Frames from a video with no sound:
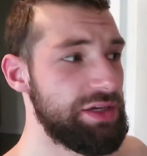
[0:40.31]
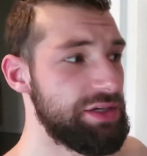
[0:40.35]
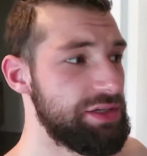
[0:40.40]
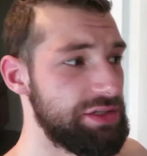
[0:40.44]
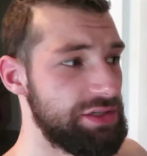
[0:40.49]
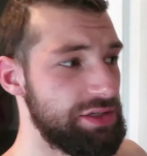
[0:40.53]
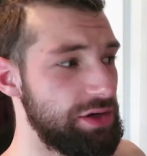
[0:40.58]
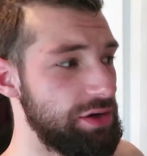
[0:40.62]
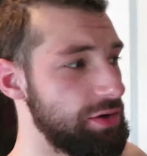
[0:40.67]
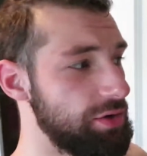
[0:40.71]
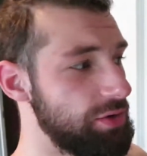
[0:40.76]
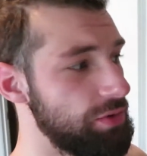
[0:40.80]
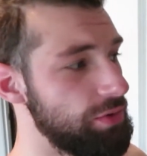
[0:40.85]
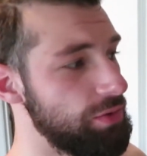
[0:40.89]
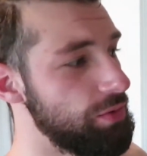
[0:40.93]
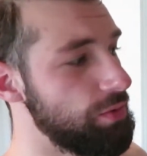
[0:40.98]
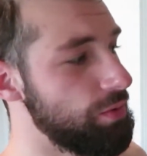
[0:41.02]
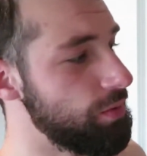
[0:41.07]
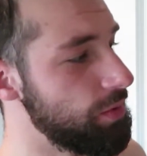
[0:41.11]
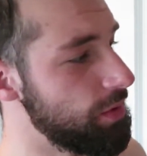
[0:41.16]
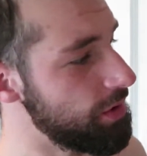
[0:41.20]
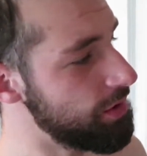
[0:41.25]
So
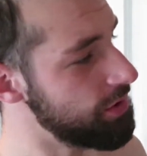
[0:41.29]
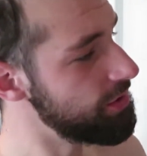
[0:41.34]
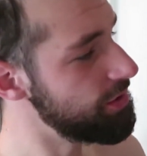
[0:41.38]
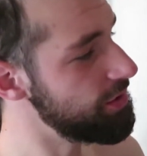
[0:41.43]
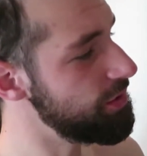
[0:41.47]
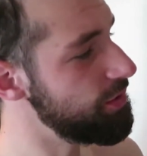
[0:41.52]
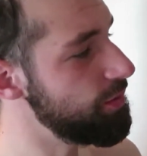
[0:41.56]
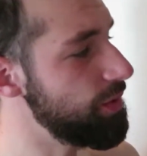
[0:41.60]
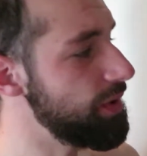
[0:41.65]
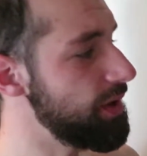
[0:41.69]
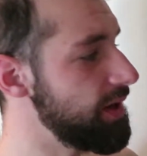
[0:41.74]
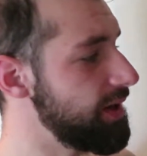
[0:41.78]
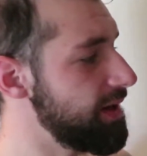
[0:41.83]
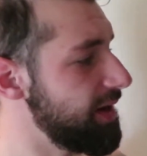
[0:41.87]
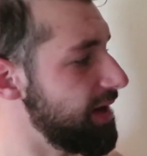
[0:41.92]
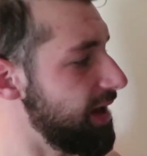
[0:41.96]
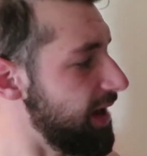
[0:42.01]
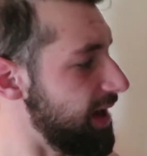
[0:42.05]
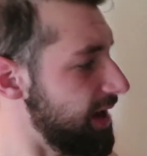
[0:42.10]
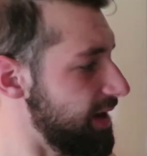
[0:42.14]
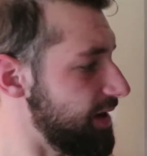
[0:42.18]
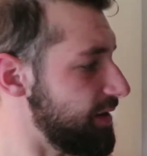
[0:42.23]
we're
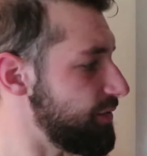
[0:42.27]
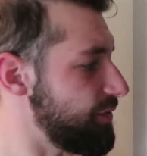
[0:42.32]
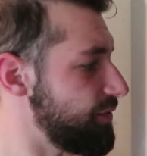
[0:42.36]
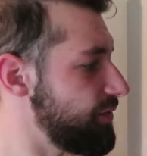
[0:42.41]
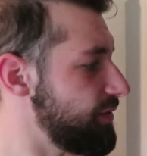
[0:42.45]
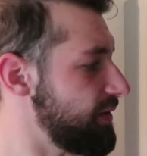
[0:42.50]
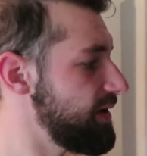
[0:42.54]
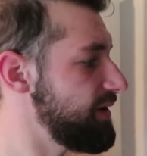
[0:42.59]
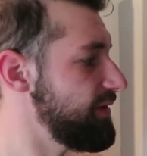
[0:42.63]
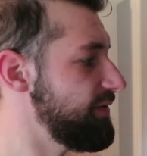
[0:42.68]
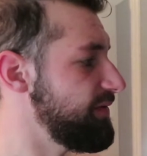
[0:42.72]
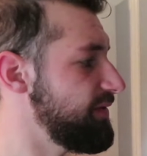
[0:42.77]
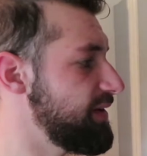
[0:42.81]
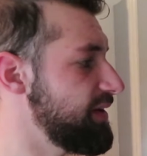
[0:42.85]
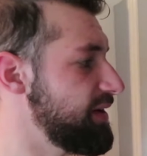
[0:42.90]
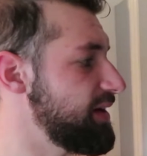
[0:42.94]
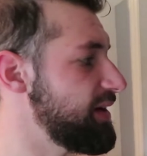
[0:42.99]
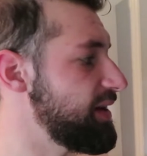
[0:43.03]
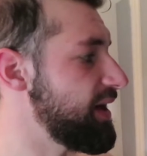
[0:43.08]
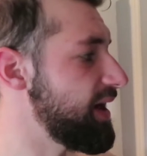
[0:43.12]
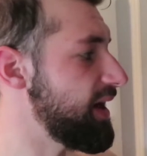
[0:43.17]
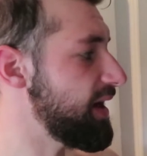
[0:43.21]
doing a
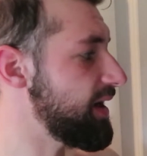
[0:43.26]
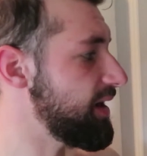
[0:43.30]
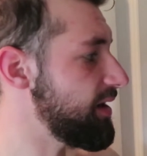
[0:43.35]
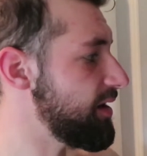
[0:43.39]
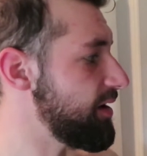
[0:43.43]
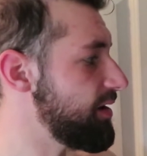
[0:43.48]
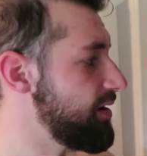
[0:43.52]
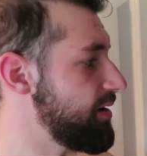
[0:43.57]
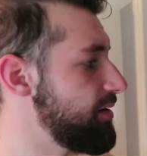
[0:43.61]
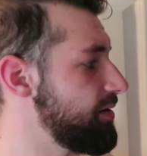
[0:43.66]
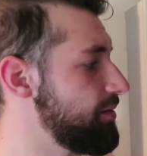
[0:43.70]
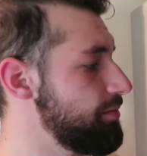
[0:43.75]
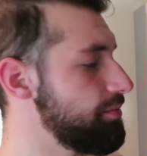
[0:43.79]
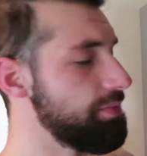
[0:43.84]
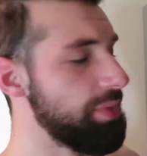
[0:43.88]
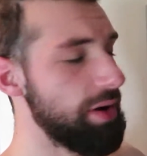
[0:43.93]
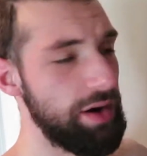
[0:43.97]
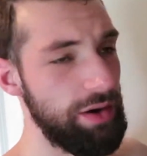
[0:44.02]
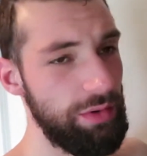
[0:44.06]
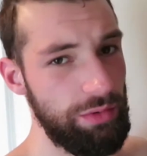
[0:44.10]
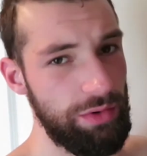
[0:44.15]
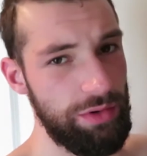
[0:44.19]
refeed day,
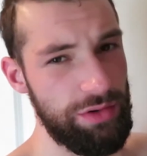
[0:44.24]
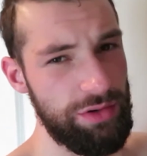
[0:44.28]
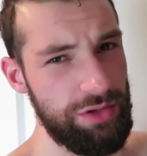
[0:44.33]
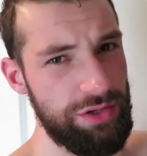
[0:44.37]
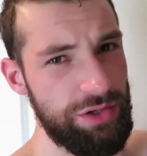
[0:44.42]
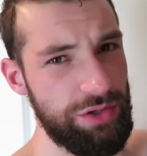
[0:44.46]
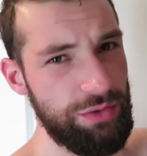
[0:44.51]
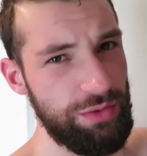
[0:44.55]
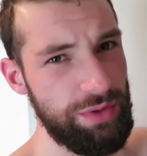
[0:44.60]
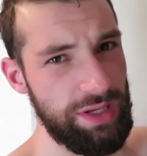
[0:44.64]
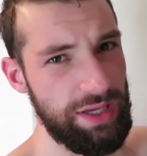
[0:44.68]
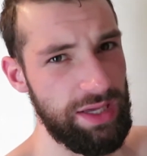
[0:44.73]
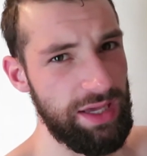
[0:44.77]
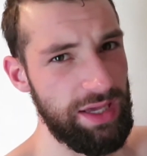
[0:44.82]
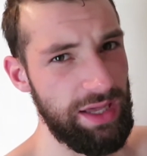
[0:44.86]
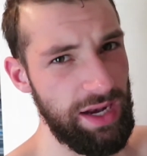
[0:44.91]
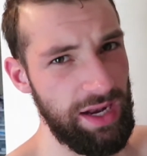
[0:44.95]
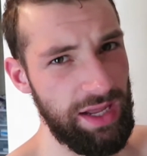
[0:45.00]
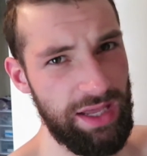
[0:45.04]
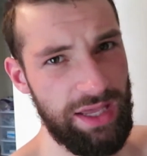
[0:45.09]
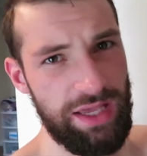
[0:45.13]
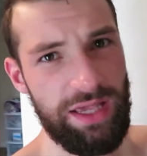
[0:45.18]
but we're doing
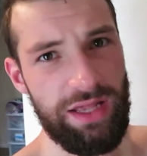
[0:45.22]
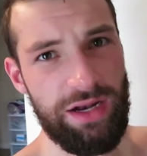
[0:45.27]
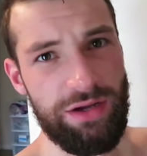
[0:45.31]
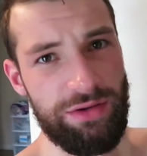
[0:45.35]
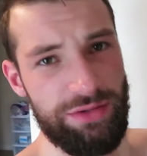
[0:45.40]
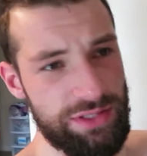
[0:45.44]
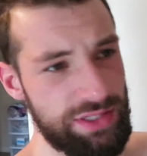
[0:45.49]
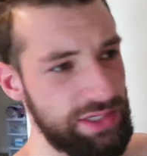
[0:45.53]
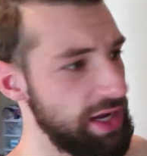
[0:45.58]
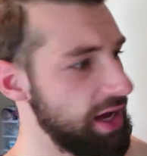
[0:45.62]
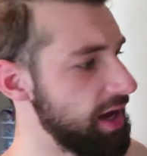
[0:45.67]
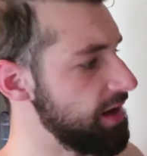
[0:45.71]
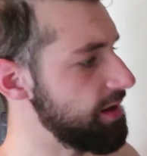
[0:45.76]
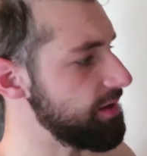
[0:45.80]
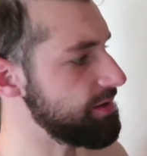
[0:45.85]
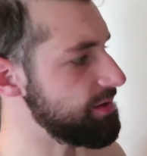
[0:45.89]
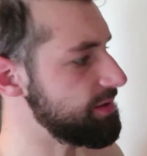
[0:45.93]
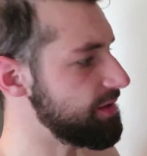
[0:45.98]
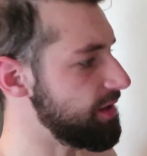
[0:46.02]
it keto style.